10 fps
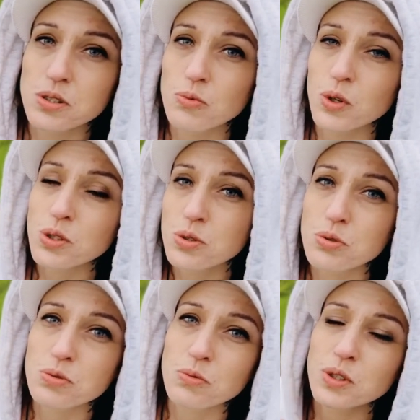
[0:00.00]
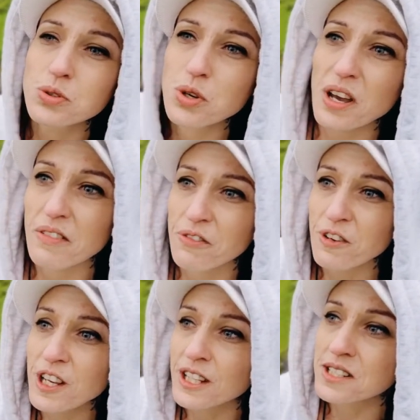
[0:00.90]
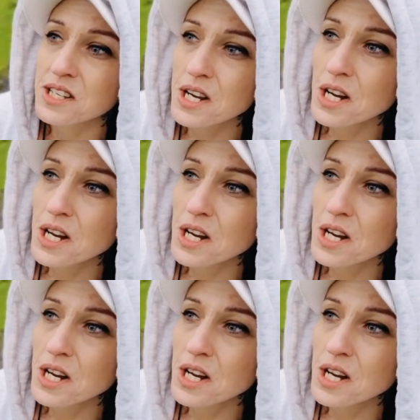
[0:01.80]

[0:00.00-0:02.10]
want to want to have things